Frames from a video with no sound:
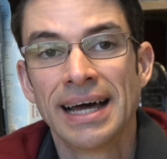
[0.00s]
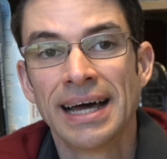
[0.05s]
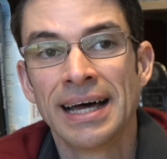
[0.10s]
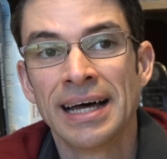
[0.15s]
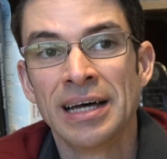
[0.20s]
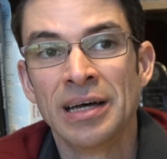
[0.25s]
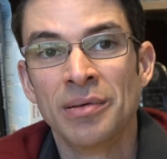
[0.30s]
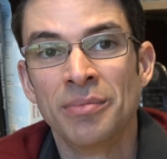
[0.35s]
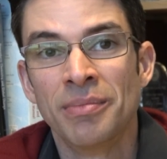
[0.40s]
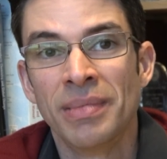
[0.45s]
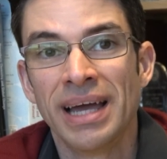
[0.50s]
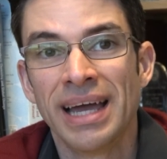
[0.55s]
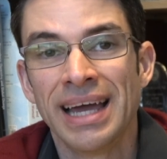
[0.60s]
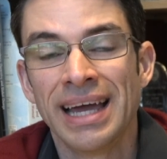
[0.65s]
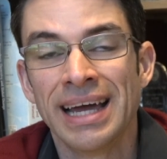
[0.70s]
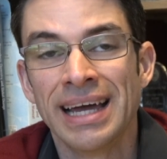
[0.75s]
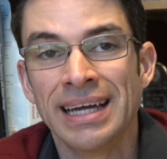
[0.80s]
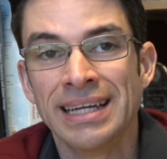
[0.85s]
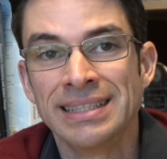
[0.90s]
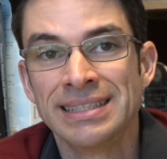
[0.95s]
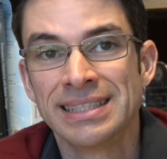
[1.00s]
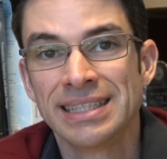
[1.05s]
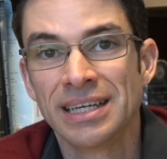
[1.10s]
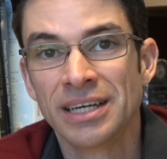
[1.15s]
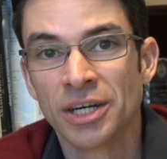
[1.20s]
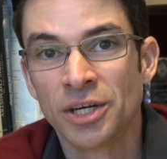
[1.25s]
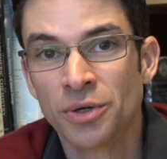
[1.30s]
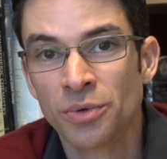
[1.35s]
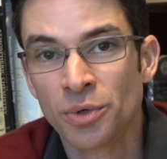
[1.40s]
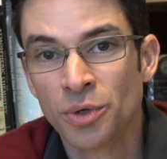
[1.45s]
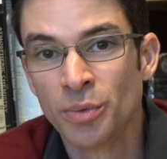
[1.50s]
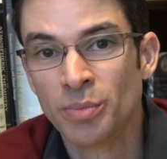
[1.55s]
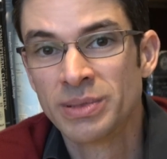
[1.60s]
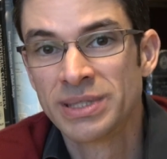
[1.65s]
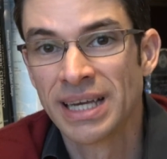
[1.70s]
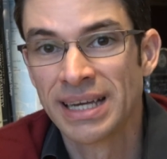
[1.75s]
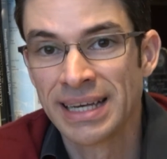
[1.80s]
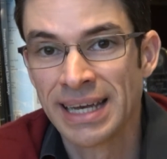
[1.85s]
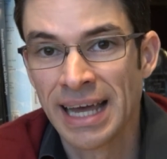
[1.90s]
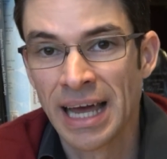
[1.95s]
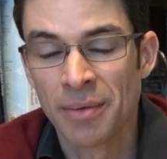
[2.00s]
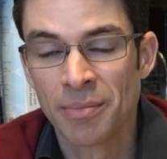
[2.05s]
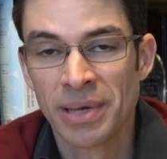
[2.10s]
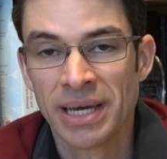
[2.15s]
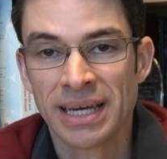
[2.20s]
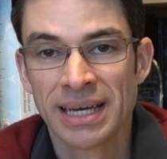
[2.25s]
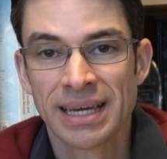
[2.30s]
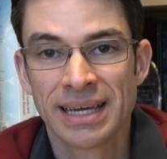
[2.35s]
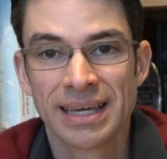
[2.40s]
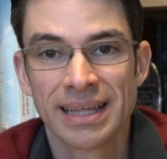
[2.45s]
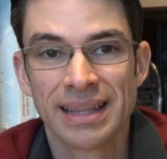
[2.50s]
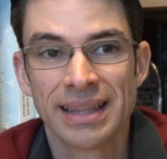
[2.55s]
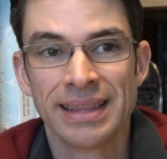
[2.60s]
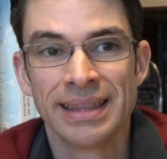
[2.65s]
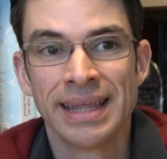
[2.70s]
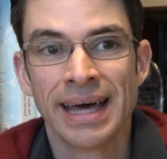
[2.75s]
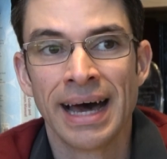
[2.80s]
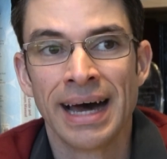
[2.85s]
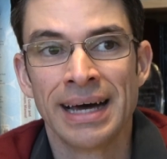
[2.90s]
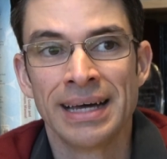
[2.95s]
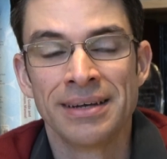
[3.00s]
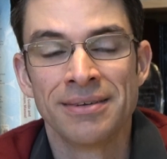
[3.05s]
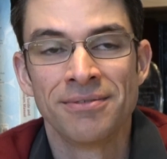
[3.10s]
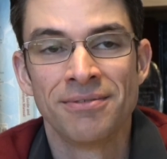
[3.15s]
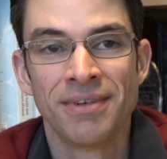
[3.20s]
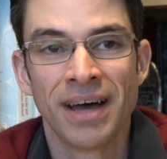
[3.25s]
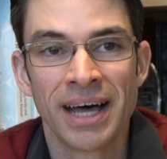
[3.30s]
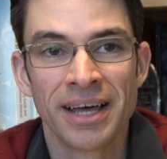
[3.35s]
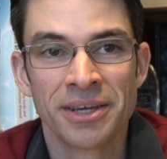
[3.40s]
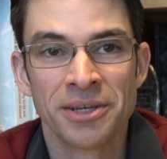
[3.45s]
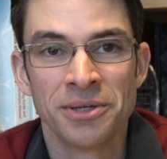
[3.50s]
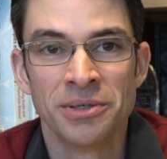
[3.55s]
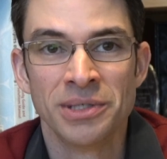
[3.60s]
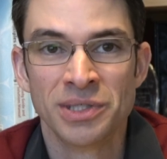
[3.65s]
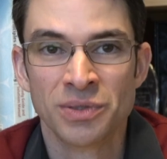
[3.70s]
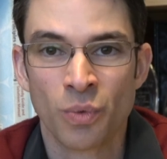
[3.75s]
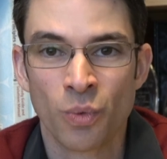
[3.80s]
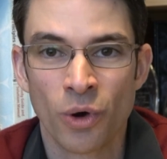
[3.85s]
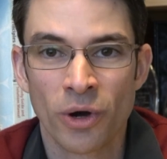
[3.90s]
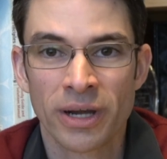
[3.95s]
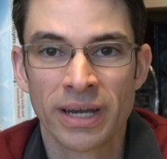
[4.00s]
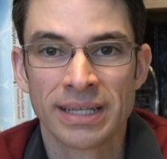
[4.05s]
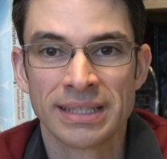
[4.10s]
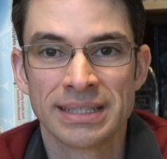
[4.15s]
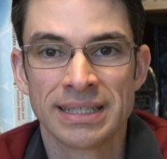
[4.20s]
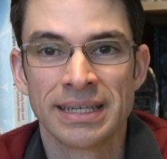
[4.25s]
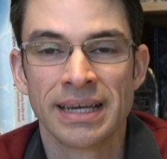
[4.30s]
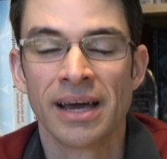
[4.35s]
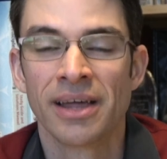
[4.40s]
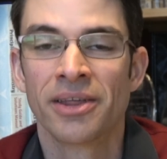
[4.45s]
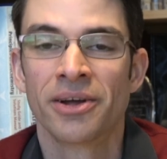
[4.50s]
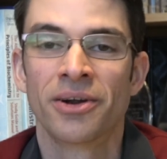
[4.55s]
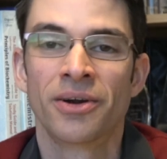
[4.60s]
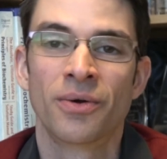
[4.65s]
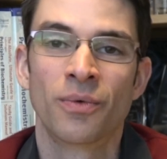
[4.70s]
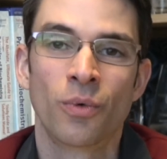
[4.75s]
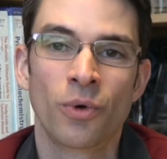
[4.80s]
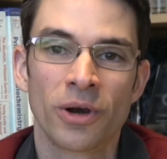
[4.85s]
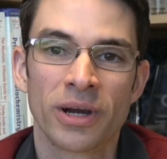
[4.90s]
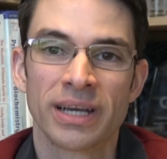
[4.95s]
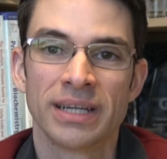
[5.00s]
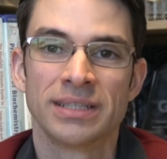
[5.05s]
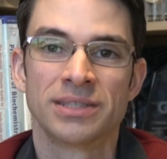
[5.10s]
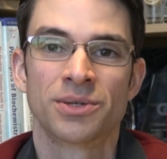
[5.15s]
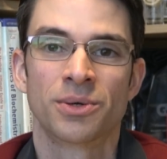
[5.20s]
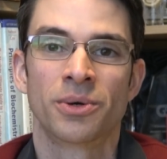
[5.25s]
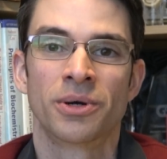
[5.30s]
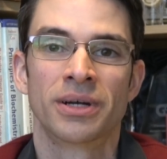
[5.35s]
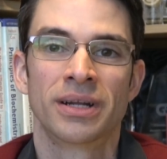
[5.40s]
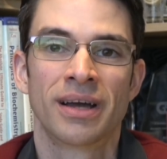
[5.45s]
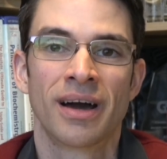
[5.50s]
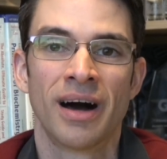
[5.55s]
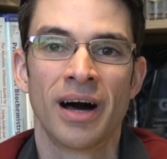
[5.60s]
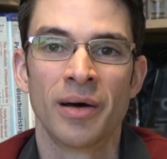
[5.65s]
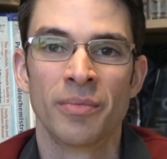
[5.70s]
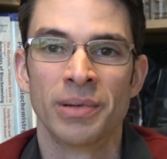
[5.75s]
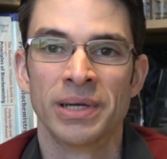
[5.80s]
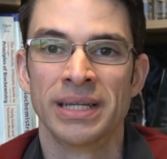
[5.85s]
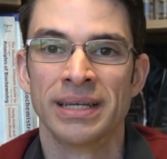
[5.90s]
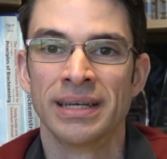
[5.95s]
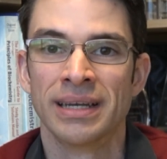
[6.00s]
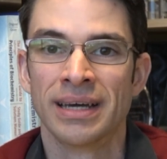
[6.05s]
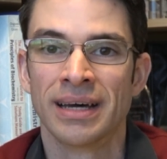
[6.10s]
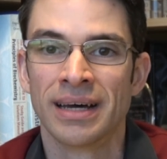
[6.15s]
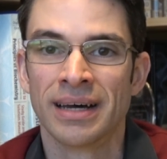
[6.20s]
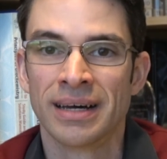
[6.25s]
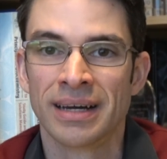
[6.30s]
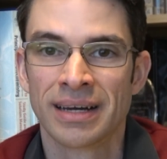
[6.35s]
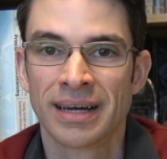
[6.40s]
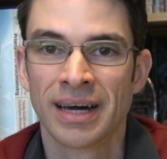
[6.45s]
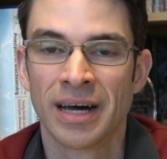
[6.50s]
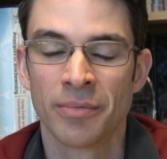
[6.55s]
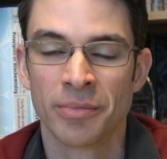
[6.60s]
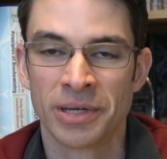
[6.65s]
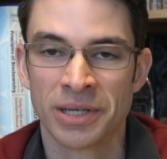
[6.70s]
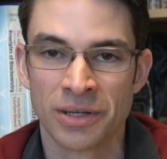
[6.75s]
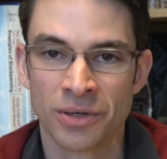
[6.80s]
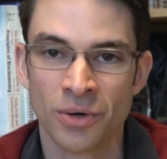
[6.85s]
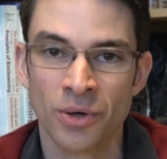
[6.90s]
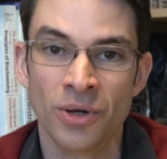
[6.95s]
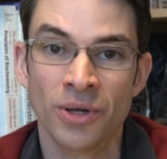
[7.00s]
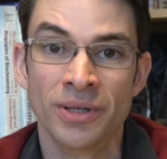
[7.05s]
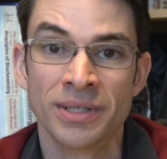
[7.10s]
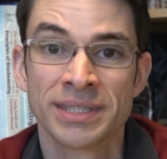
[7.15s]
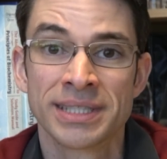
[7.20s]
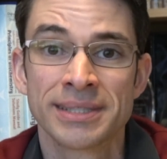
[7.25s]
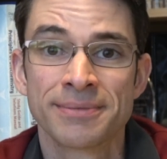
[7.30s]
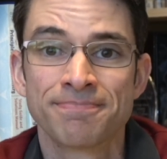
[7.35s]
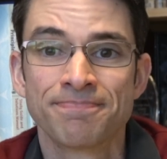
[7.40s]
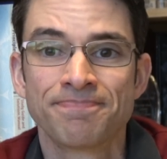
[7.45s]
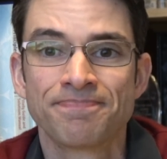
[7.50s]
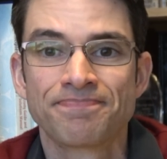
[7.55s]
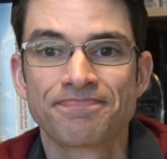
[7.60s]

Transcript: um, and a group dynamic that values working together, working toward common, uh, common goals.